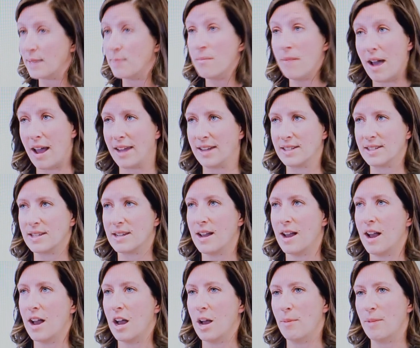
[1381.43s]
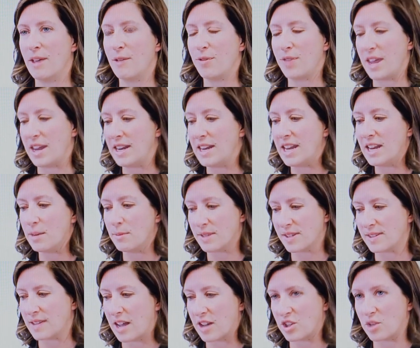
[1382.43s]
in mind. If they need a
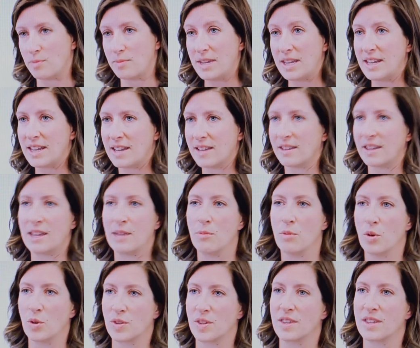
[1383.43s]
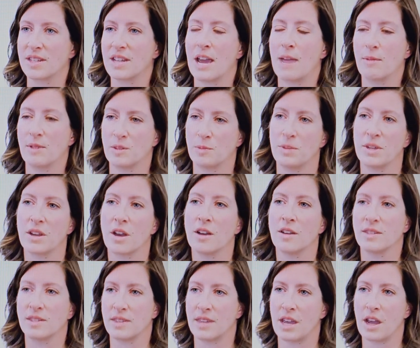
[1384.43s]
massage immediately, most of the time it's
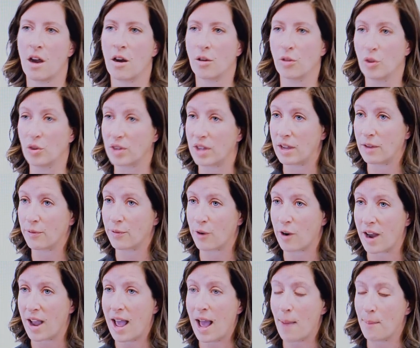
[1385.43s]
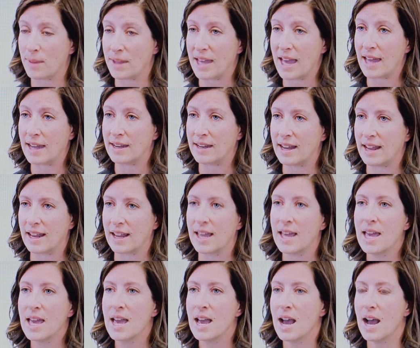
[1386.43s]
because they are looking for a happy ending.
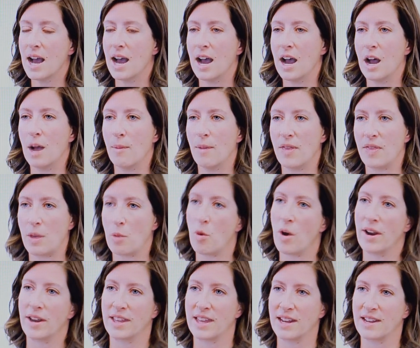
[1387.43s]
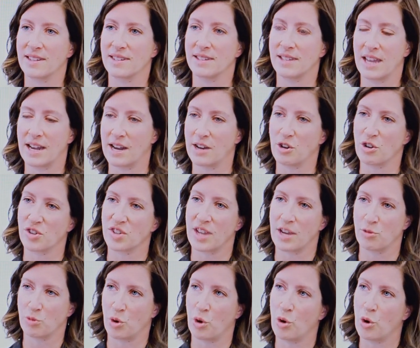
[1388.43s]
And they want to get on your
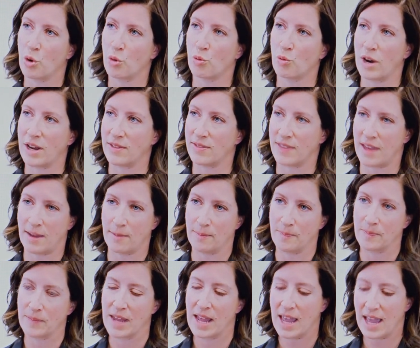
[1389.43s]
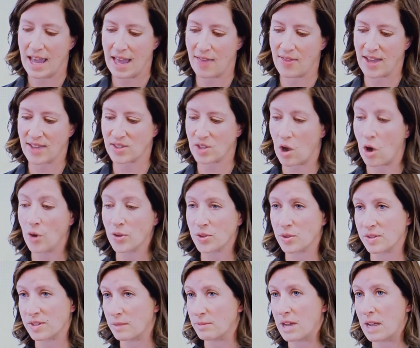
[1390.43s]
schedule right then. And that's
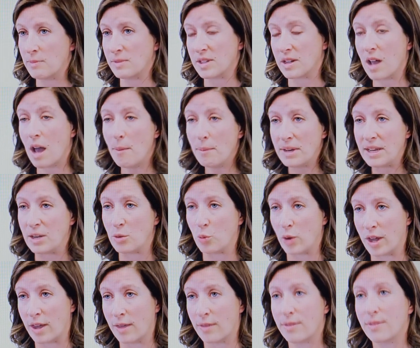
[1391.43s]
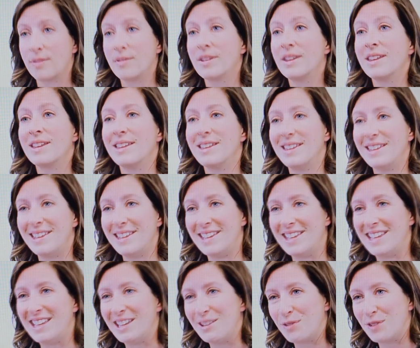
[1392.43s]
also sometimes accompanied with
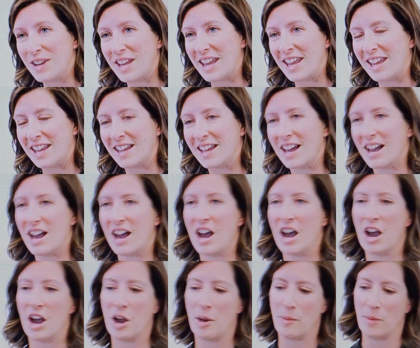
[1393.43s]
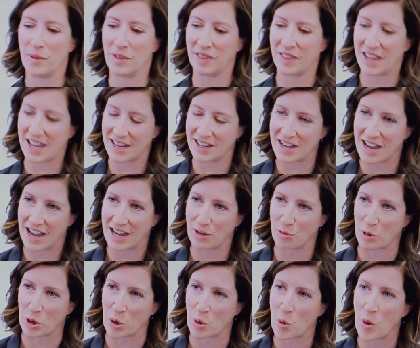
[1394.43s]
evening, late night
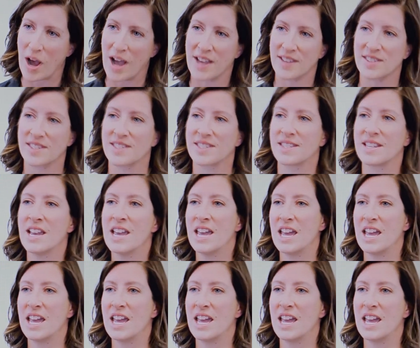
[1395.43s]
requests.